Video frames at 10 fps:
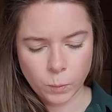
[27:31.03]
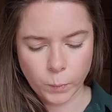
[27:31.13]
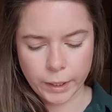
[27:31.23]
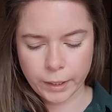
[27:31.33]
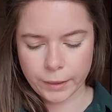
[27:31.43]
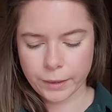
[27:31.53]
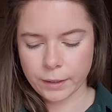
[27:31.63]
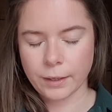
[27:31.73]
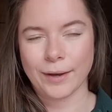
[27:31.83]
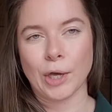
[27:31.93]
with
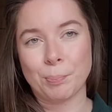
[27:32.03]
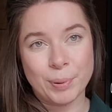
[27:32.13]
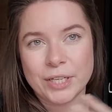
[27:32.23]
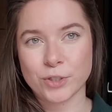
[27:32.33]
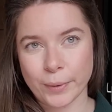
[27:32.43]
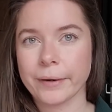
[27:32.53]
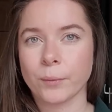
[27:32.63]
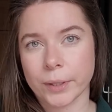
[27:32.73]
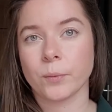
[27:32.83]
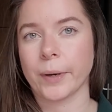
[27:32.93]
a pink sweater
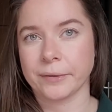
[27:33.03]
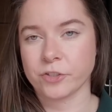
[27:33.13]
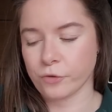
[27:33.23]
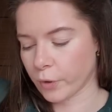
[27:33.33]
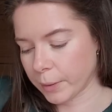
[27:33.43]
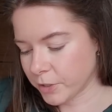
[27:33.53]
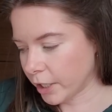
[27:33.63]
with red stripes.